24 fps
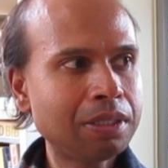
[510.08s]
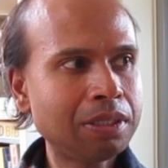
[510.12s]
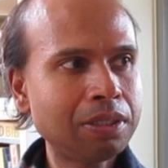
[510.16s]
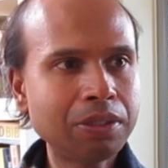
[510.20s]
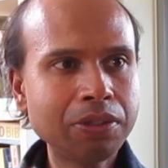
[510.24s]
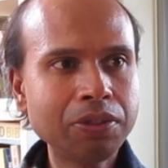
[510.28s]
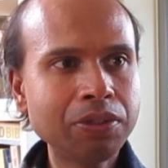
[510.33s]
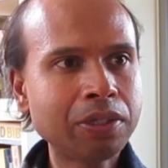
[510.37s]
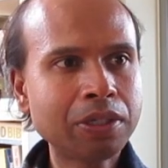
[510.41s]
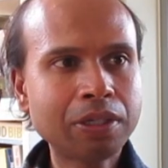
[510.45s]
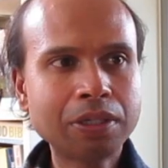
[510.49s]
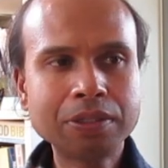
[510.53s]
No,
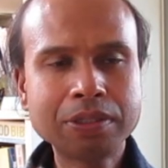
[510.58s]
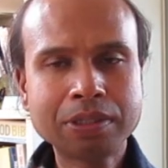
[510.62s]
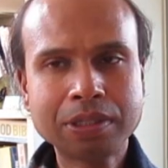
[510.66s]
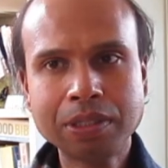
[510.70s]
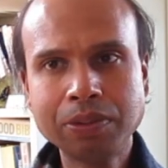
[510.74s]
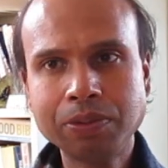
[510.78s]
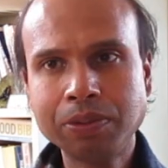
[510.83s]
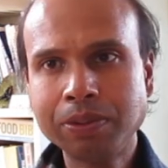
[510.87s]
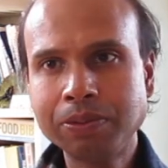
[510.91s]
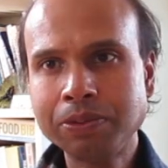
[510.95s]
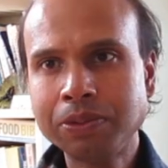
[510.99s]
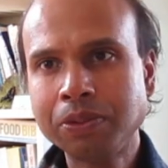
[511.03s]
you can't
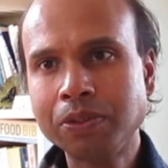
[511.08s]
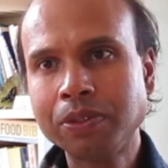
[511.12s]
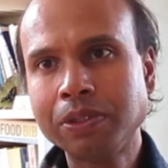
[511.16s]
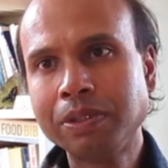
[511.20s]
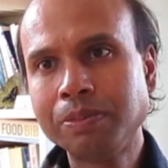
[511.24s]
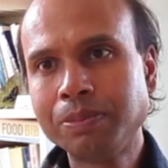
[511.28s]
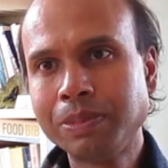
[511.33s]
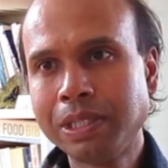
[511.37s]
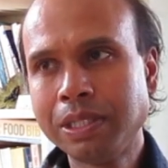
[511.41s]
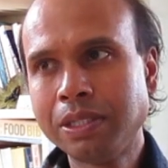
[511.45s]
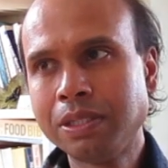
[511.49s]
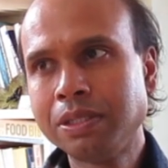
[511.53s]
see what I'm
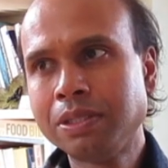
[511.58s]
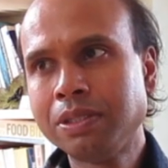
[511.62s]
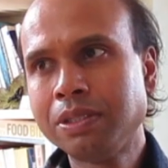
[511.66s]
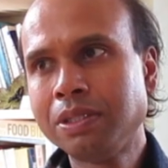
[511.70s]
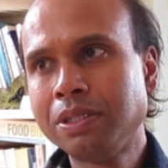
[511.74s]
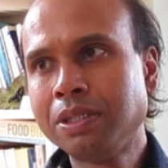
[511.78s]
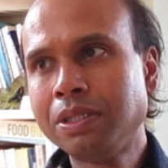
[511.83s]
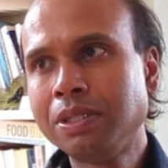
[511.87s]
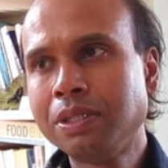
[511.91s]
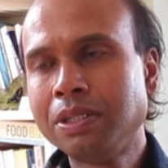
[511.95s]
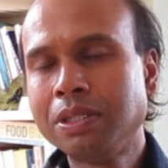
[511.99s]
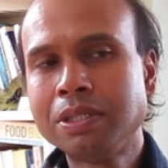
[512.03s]
talking about.
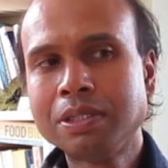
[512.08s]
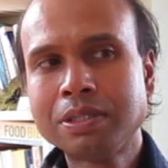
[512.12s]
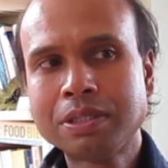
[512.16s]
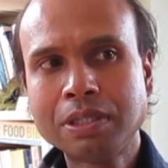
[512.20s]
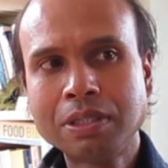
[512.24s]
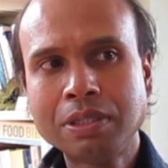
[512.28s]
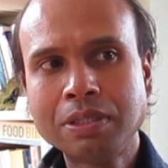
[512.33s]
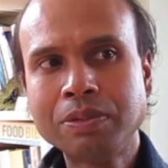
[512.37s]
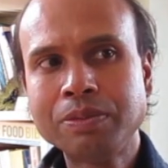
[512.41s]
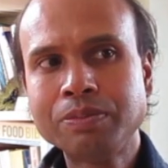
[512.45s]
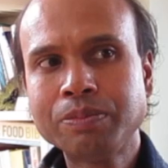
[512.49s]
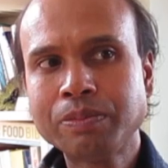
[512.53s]

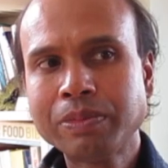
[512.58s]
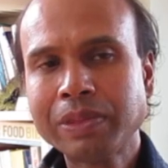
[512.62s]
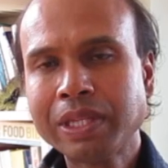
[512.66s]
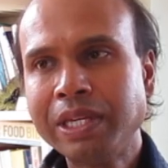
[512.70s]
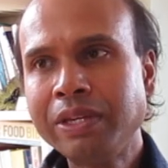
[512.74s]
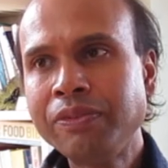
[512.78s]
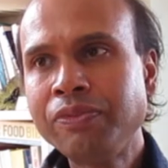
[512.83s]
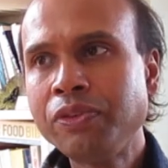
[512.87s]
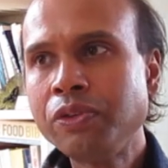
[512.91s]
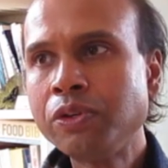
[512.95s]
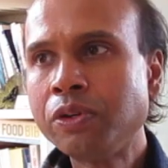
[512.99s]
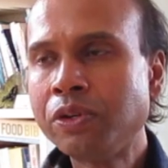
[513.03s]
So
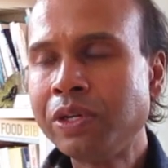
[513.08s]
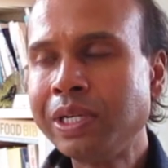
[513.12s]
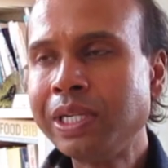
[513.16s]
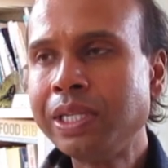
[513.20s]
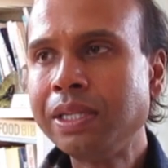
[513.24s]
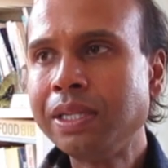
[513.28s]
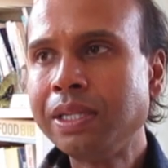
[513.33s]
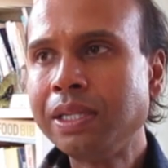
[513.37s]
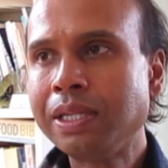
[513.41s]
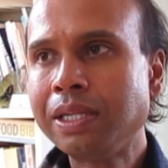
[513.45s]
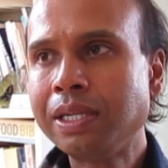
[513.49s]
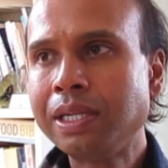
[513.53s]
if you're
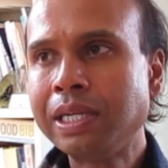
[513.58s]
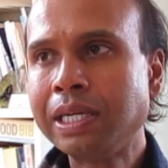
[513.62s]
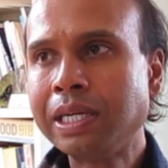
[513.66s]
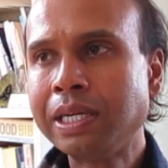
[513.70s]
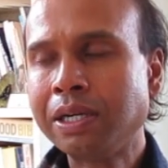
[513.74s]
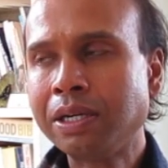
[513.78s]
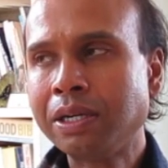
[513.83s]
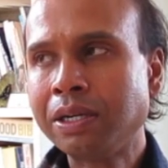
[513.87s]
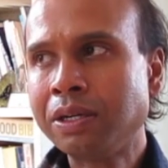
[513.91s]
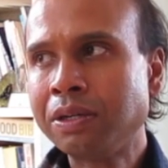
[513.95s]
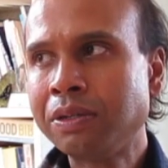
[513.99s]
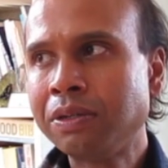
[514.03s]
in the
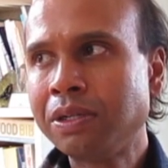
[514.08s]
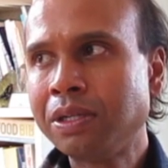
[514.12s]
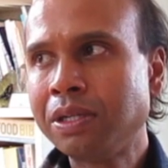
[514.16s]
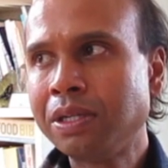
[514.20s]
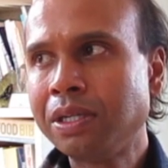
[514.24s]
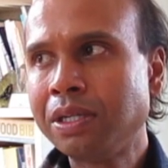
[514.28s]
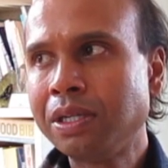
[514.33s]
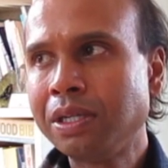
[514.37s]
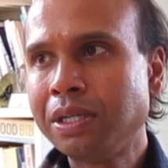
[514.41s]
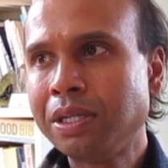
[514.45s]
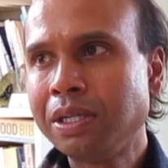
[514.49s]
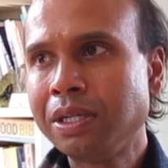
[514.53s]
now,
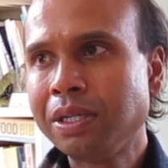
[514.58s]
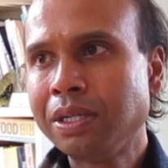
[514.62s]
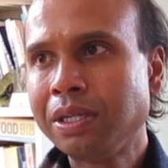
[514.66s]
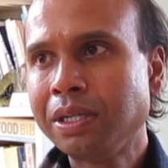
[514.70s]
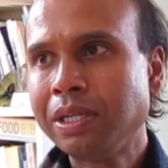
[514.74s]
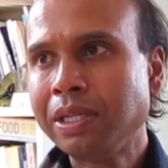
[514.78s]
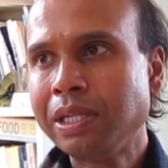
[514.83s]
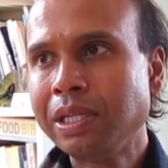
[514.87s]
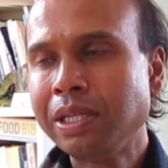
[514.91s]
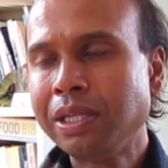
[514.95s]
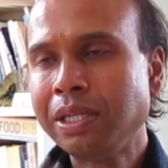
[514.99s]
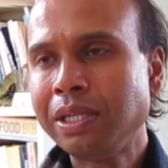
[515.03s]

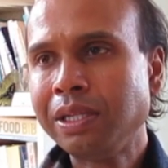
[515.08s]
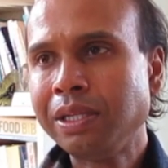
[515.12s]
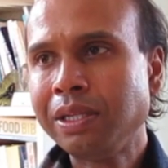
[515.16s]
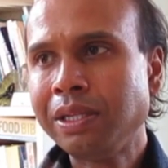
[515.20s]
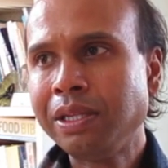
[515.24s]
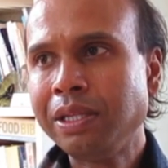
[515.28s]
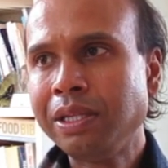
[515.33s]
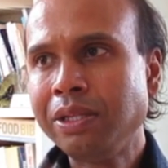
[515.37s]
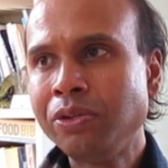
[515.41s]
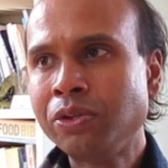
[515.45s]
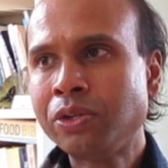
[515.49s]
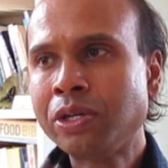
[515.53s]

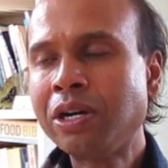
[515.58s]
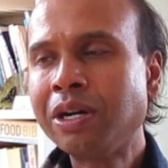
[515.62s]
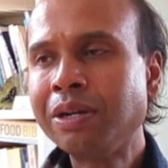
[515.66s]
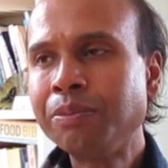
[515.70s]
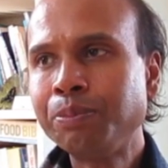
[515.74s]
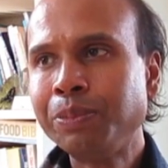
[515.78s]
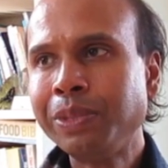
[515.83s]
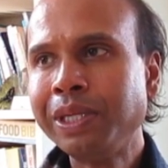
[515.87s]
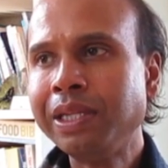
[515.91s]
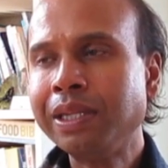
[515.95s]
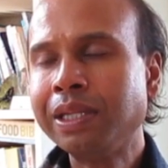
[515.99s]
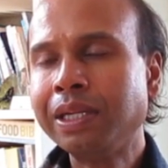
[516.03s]
you
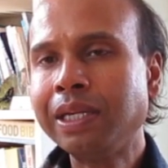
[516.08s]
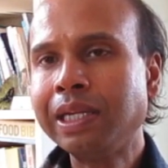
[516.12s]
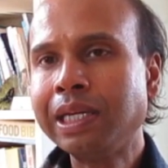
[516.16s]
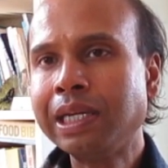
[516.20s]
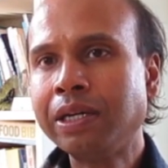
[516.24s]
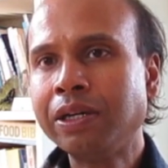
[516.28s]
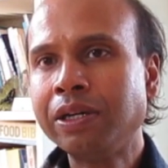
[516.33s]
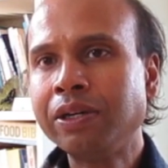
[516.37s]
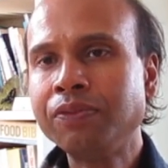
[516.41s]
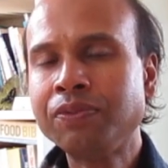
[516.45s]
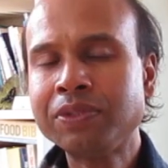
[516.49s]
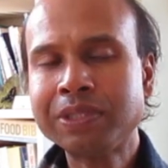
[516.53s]
can't be in the
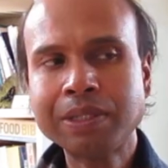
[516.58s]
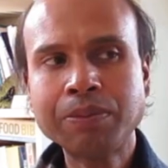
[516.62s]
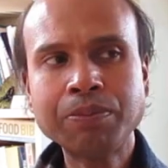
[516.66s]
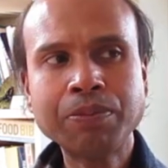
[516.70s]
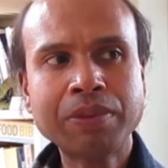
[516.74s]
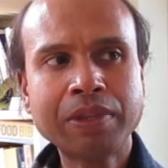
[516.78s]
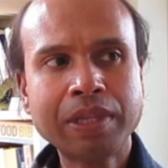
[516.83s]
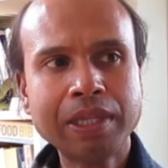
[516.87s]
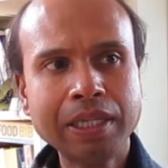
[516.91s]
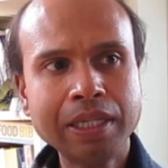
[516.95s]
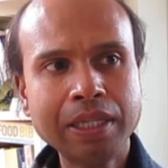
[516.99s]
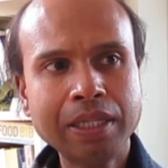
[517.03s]
now if
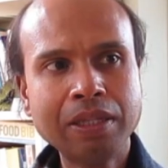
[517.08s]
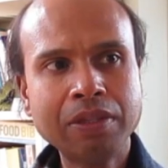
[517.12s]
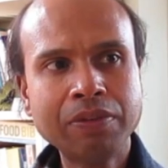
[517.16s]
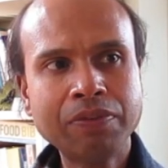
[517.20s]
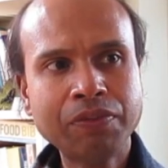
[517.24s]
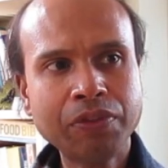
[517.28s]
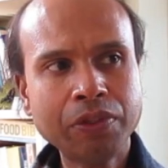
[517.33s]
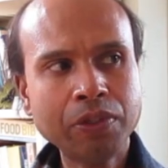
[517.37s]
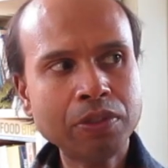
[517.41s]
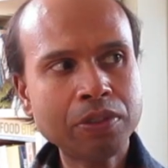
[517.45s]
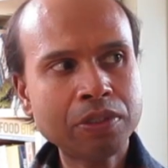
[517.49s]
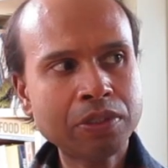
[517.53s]
something in the
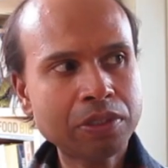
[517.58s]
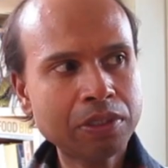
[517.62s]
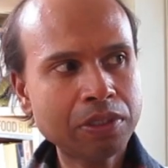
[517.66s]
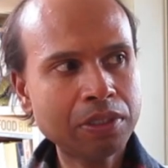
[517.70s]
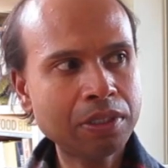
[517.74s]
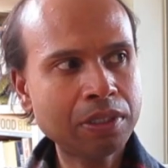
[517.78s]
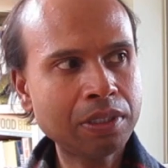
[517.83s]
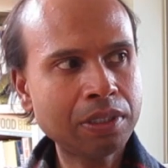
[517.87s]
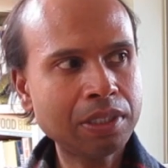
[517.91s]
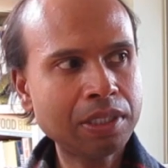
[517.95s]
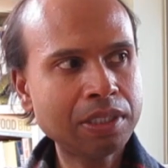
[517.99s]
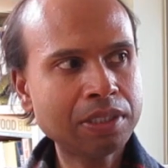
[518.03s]

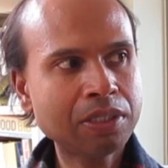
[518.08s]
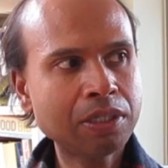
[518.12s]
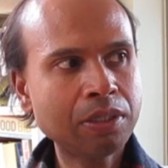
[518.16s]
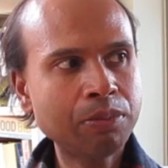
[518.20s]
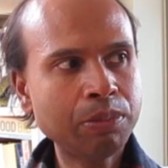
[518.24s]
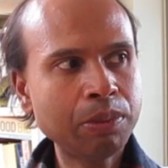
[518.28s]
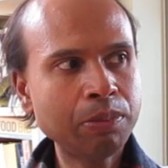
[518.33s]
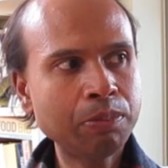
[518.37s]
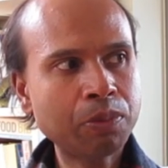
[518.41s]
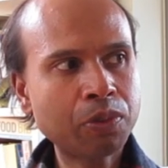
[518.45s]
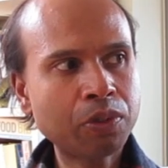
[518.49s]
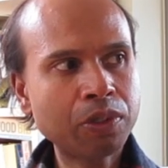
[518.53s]
future is going
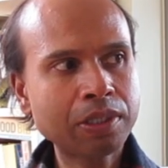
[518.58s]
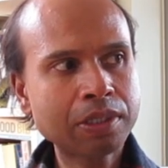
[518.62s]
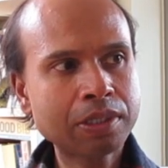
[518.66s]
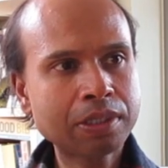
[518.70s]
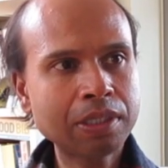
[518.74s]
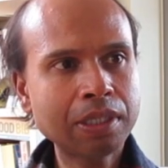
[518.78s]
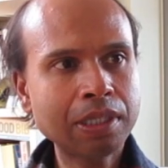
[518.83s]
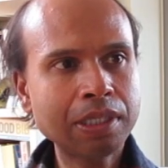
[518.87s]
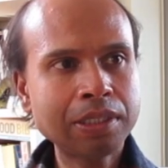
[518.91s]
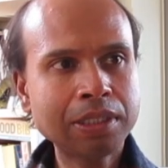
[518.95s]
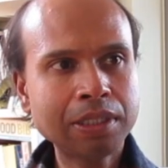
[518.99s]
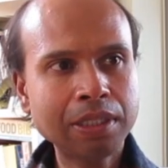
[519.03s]
to be more
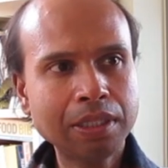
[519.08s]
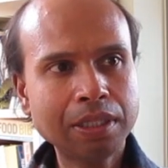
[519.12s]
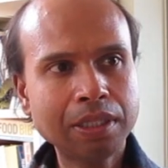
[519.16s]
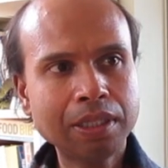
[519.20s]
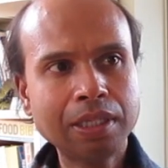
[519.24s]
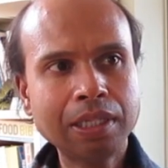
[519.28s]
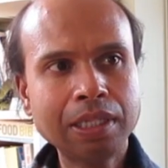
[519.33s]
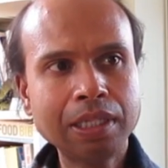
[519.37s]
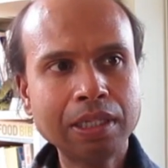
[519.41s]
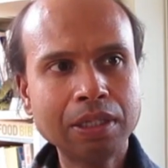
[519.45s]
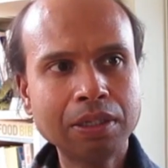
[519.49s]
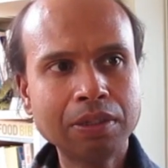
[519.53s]
exciting
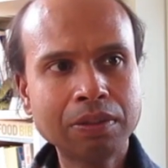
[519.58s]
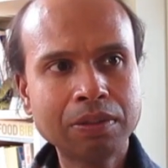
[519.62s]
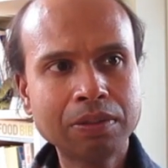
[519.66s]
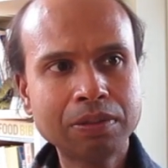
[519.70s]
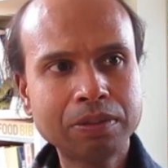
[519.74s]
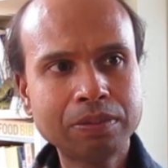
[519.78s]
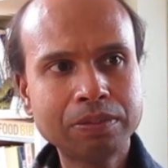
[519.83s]
than now